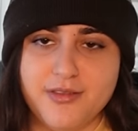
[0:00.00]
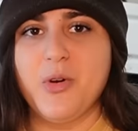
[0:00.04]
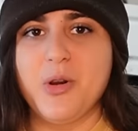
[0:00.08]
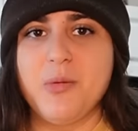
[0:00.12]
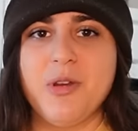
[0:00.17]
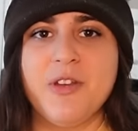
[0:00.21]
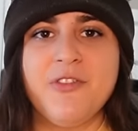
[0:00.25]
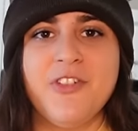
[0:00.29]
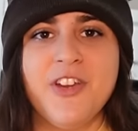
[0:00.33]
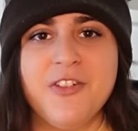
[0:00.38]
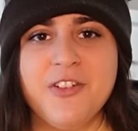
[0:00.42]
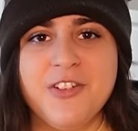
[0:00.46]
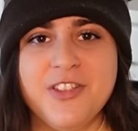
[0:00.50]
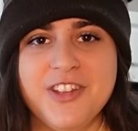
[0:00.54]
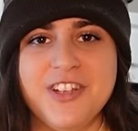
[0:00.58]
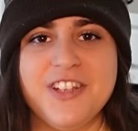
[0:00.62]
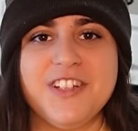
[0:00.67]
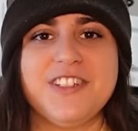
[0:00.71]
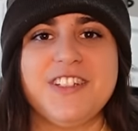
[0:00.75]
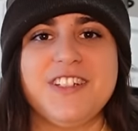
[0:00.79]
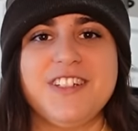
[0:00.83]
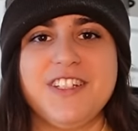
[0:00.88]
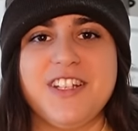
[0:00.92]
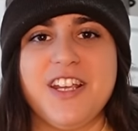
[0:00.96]
One of my favorite
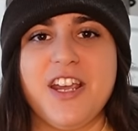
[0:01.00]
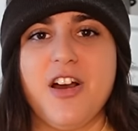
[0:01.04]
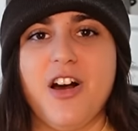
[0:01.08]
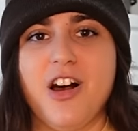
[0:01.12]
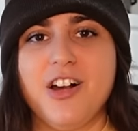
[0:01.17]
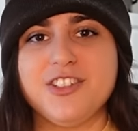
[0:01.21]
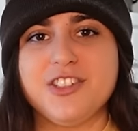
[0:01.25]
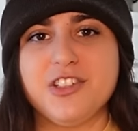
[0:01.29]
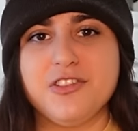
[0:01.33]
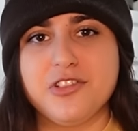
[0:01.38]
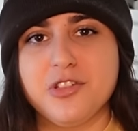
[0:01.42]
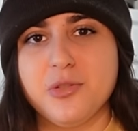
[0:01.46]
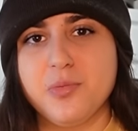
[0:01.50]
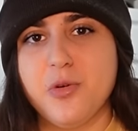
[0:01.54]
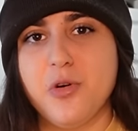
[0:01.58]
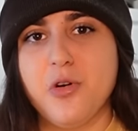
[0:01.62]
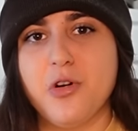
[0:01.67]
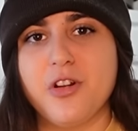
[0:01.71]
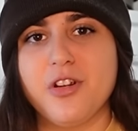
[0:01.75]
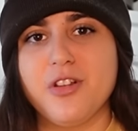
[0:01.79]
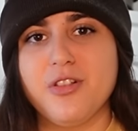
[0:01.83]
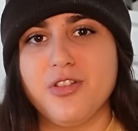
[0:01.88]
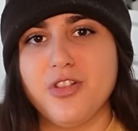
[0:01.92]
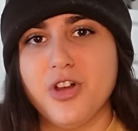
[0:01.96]
things is they also
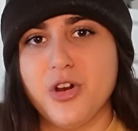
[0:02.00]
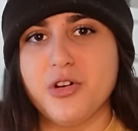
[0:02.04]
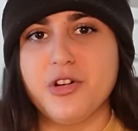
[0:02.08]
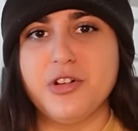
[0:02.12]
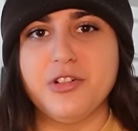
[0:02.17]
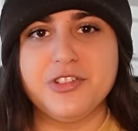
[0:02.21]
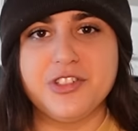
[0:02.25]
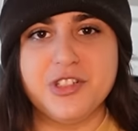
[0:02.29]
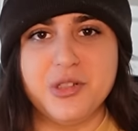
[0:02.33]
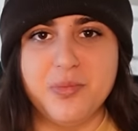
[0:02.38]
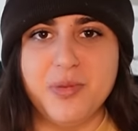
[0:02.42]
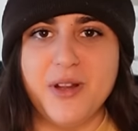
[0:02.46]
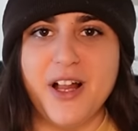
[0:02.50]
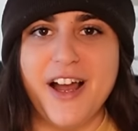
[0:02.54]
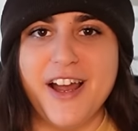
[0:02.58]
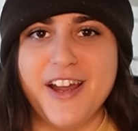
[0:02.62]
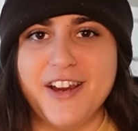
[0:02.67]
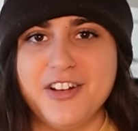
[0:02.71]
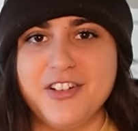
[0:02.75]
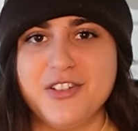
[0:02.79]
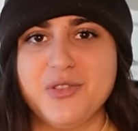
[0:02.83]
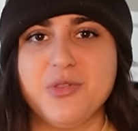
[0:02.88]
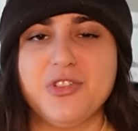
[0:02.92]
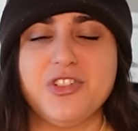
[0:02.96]
support local
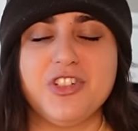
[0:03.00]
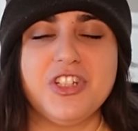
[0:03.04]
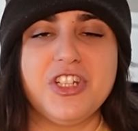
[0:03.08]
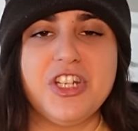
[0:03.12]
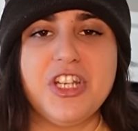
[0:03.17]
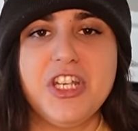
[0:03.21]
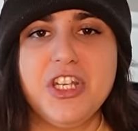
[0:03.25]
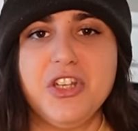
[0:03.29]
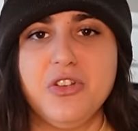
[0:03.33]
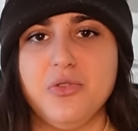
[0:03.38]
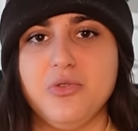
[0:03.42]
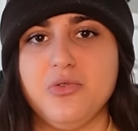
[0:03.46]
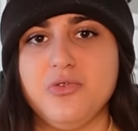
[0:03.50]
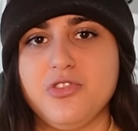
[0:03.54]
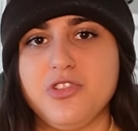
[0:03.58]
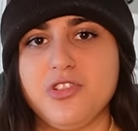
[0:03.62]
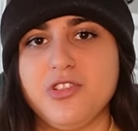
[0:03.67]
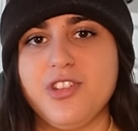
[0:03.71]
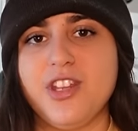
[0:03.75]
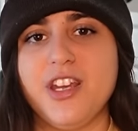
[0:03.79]
suppliers, which is huge.